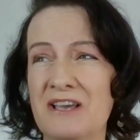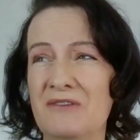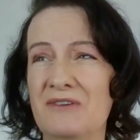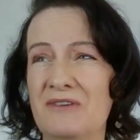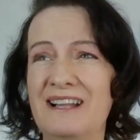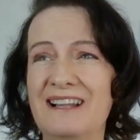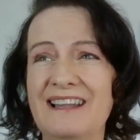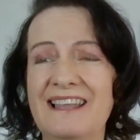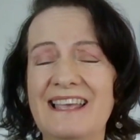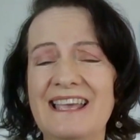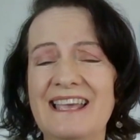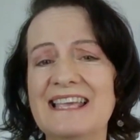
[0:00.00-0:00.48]

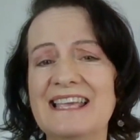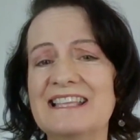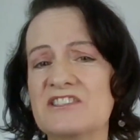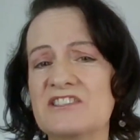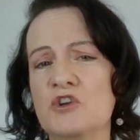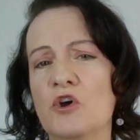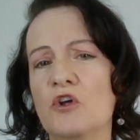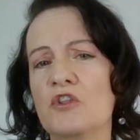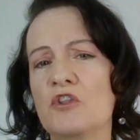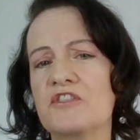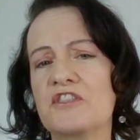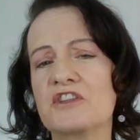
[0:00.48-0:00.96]
Well, it's
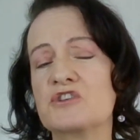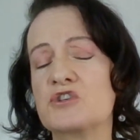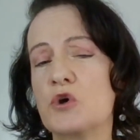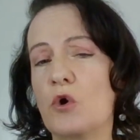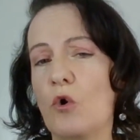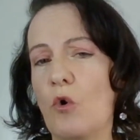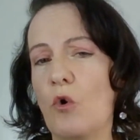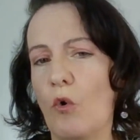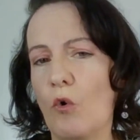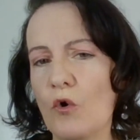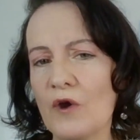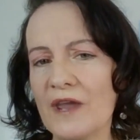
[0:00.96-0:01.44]
not the
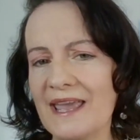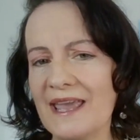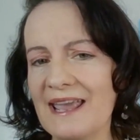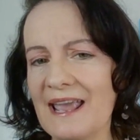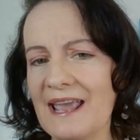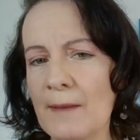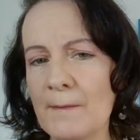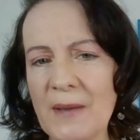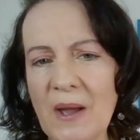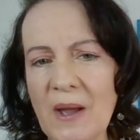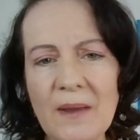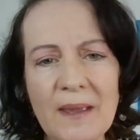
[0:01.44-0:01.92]

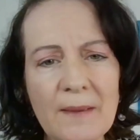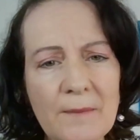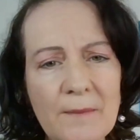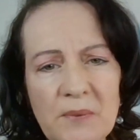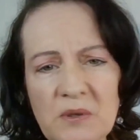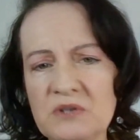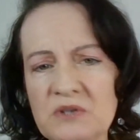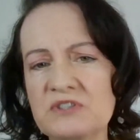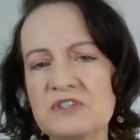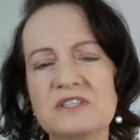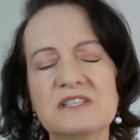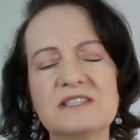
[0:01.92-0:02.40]
talking about
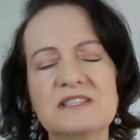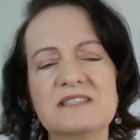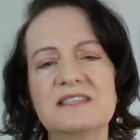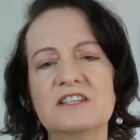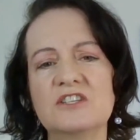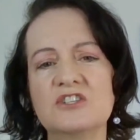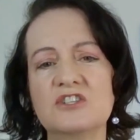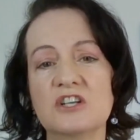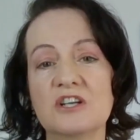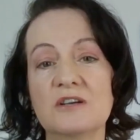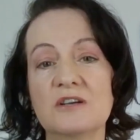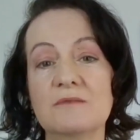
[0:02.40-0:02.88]
imposter
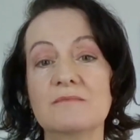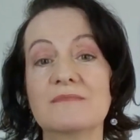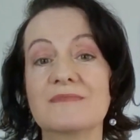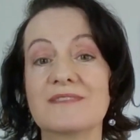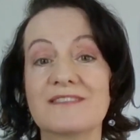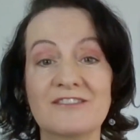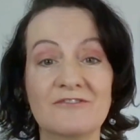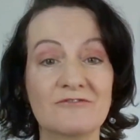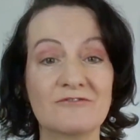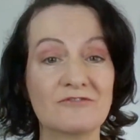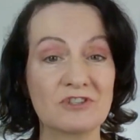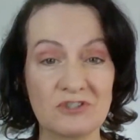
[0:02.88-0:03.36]

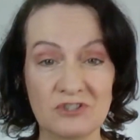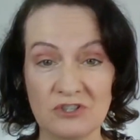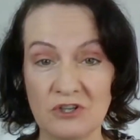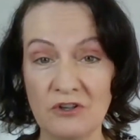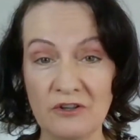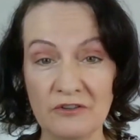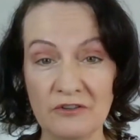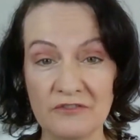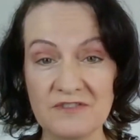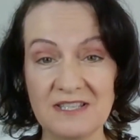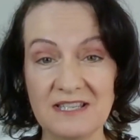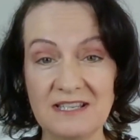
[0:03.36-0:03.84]
syndrome that
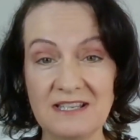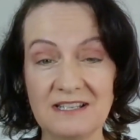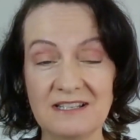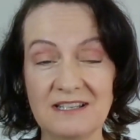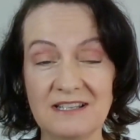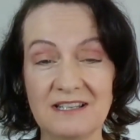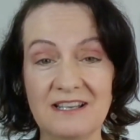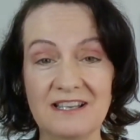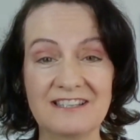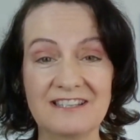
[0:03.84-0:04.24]
resolves it.